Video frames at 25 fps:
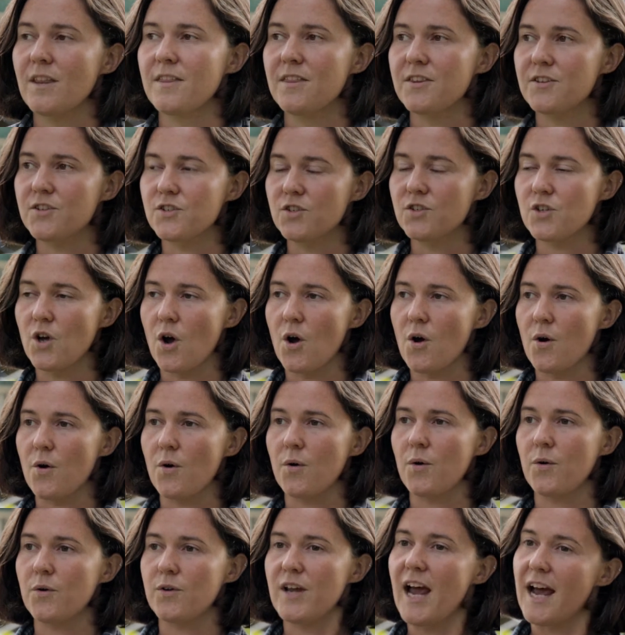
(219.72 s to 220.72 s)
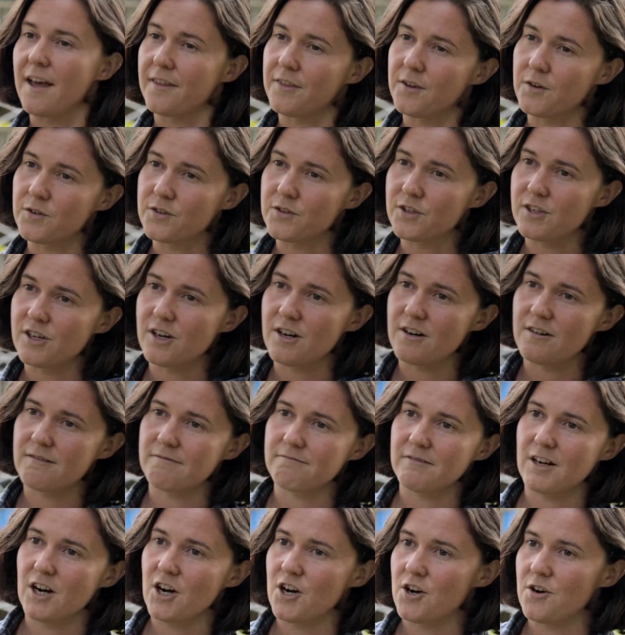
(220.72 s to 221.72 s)
So yeah, those are
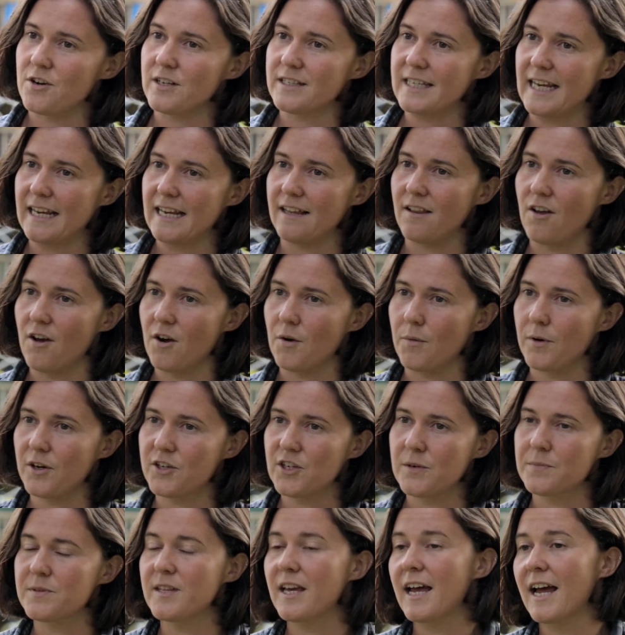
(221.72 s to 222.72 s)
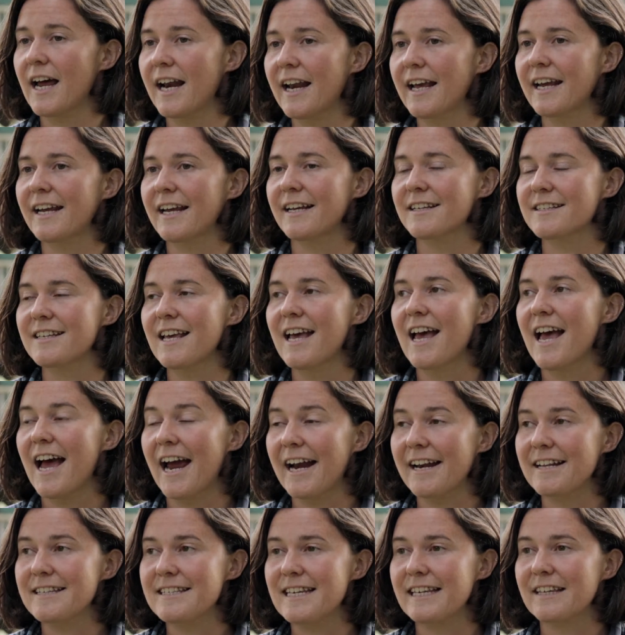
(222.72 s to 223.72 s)
our day-long workshops. And I guess
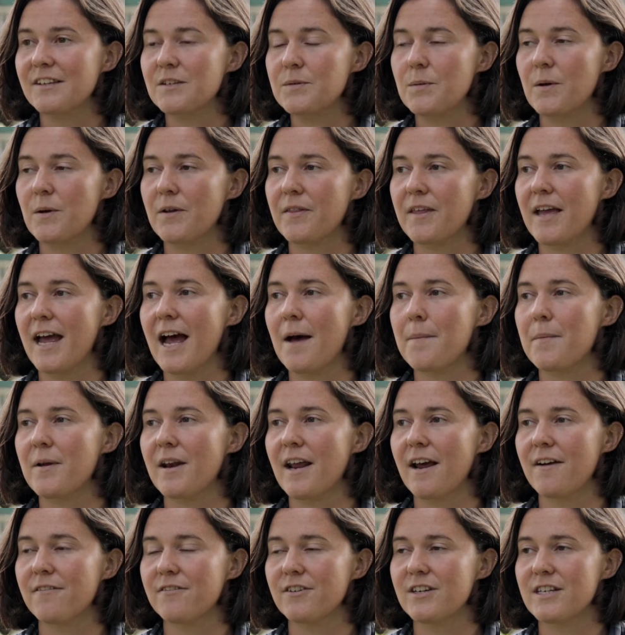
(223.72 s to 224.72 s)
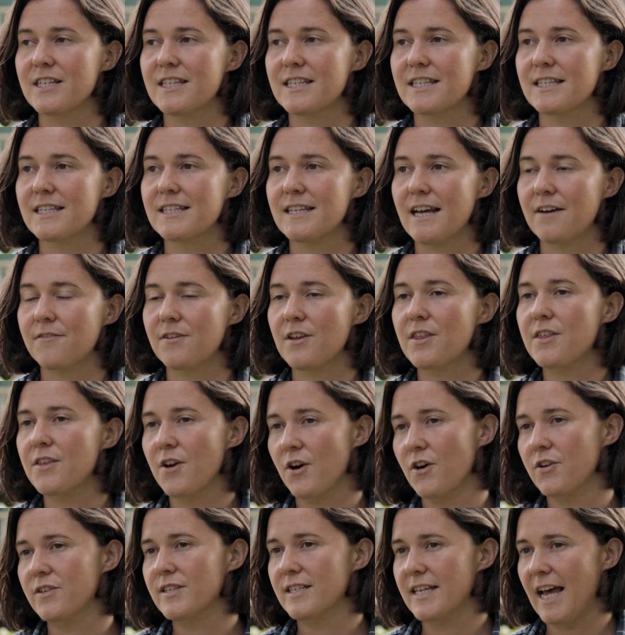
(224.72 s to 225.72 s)
I didn't say this part, they happen every
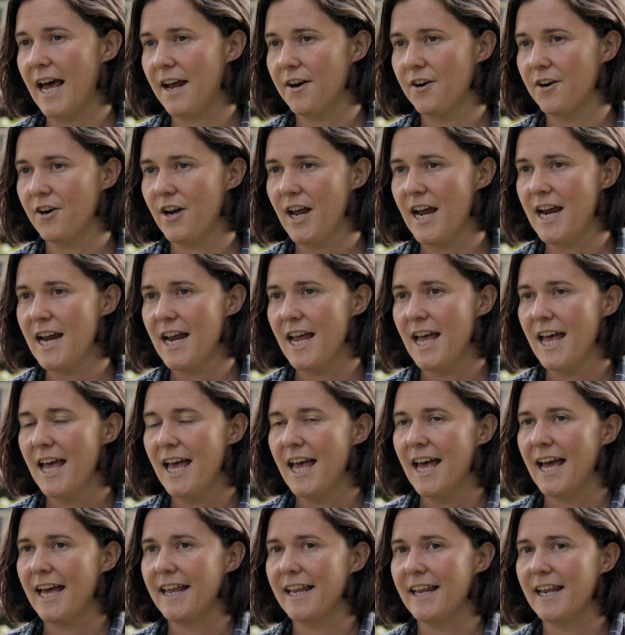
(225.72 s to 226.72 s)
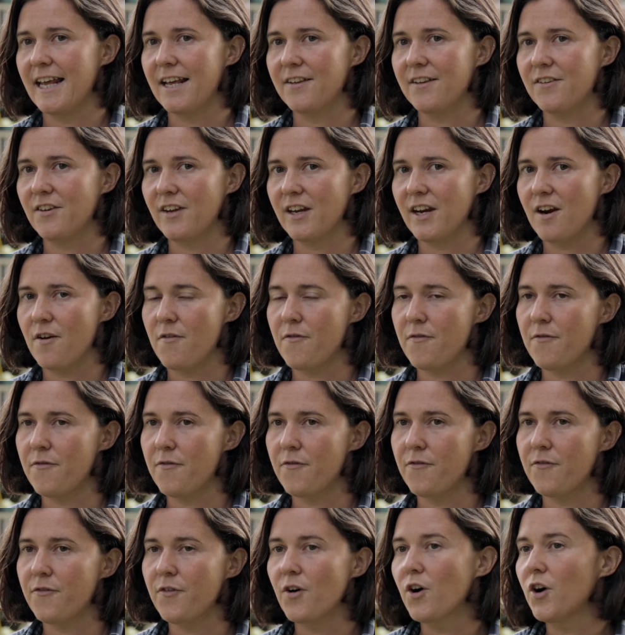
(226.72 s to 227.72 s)
third Saturday, and it's like a
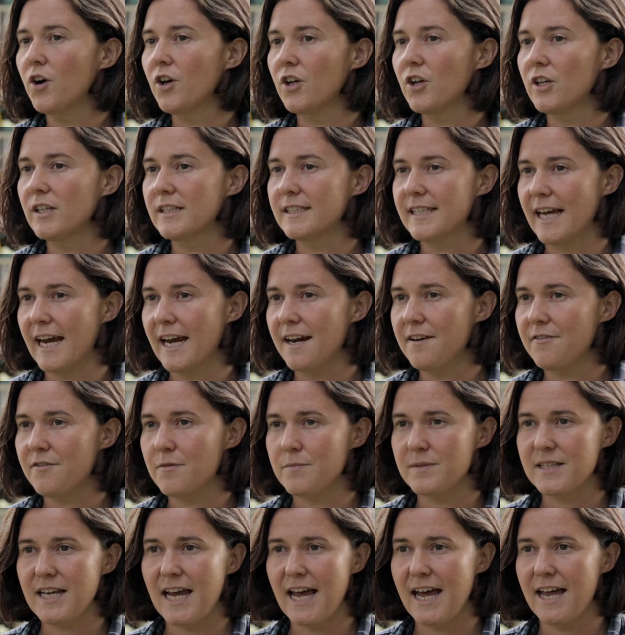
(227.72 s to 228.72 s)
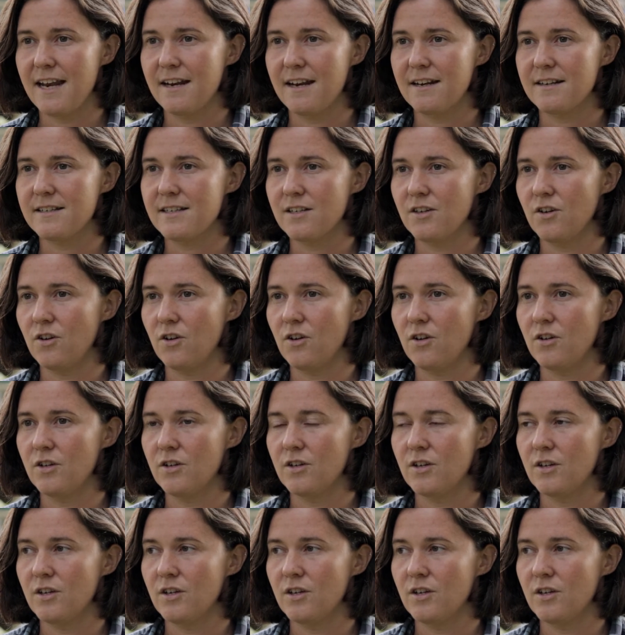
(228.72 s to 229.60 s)
full day from 10 till